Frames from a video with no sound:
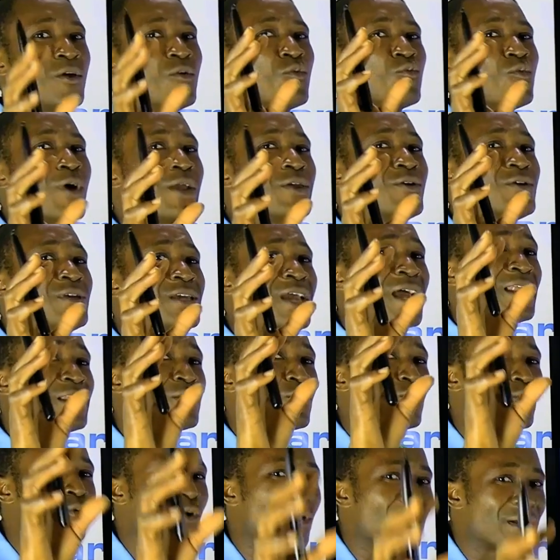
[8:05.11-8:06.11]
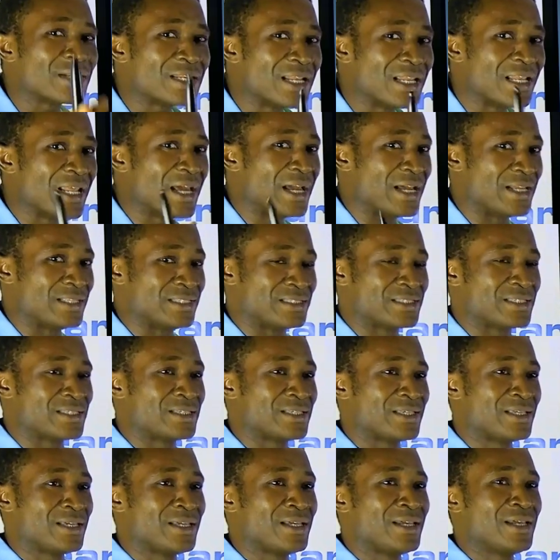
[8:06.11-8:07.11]
When you hear the word length,
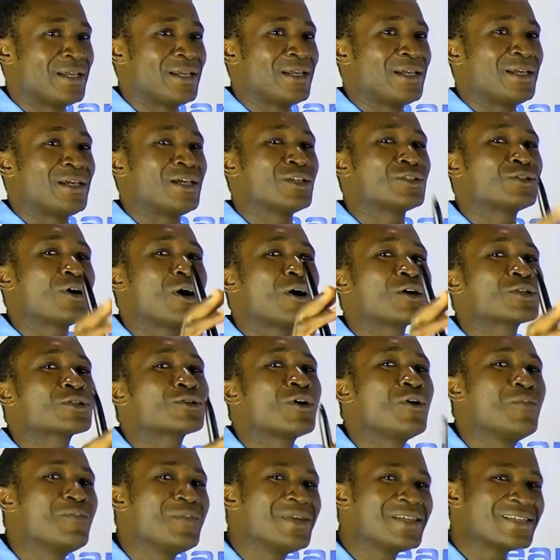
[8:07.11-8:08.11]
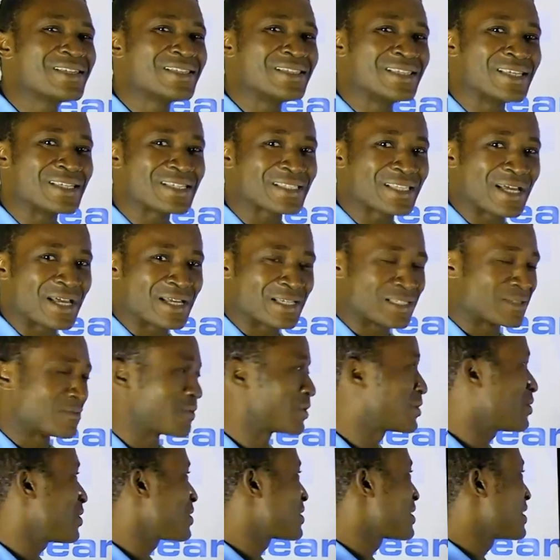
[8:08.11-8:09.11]
it also means distance,
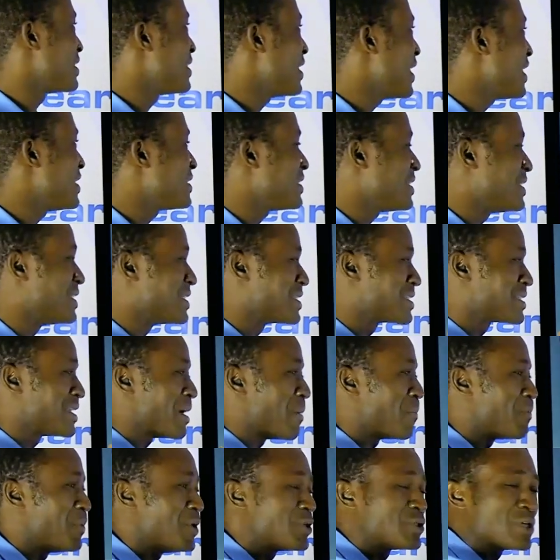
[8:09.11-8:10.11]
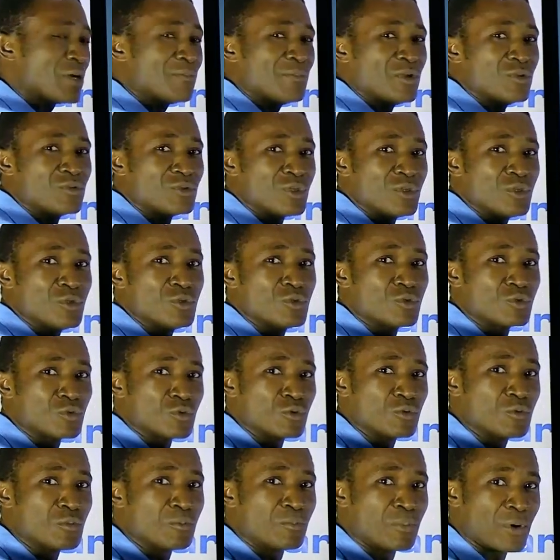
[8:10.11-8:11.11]
because length is separation between
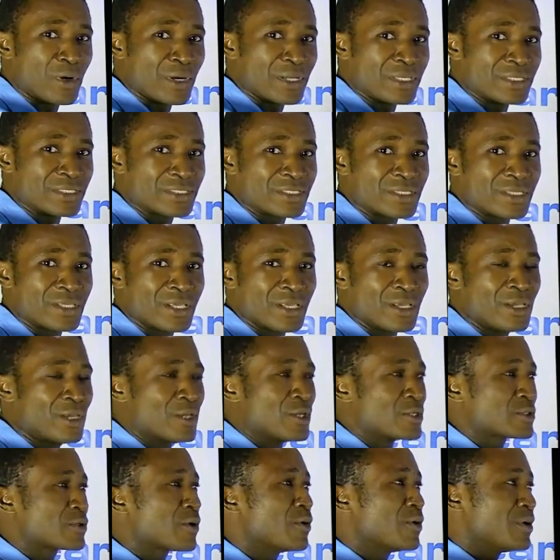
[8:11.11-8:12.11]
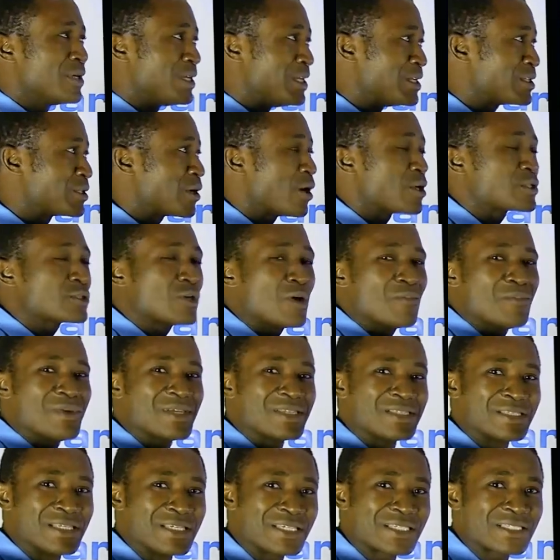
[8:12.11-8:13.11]
2 points. So it also
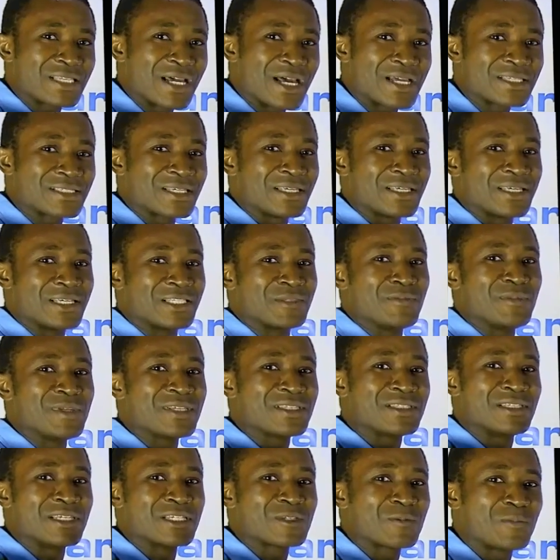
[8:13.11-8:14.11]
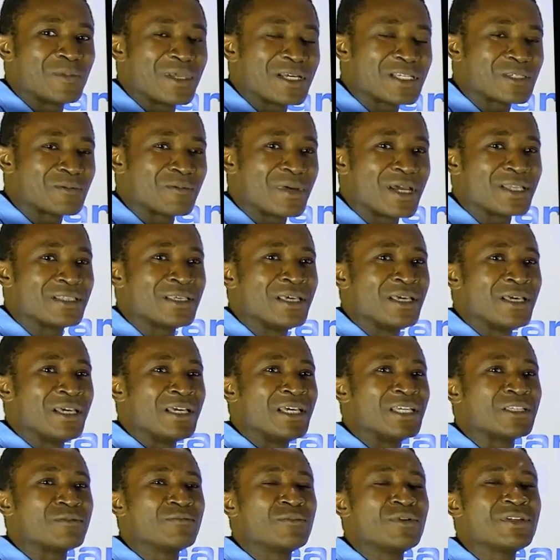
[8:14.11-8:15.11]
means distance, it means displacement,
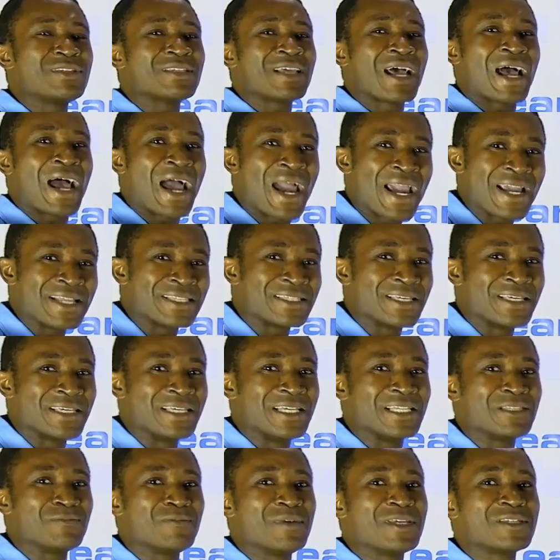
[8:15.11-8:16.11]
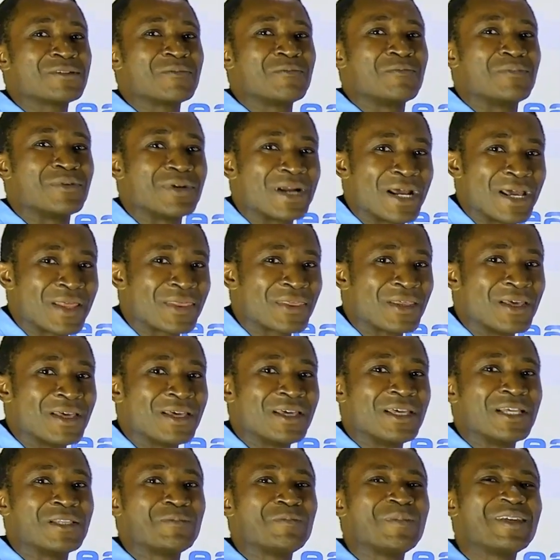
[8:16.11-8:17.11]
it means height, it means breadth,
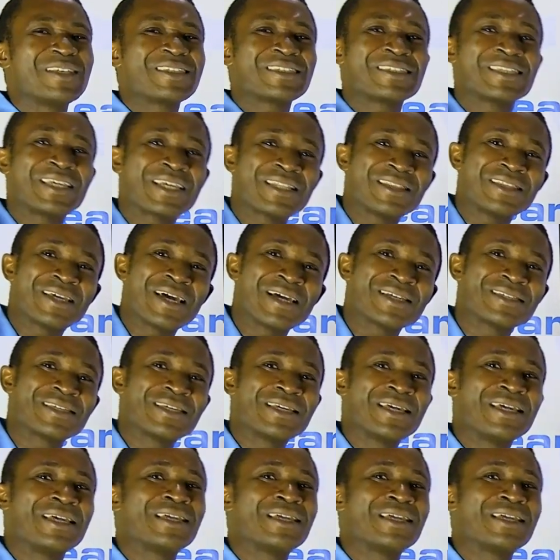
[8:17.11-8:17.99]
it means thickness.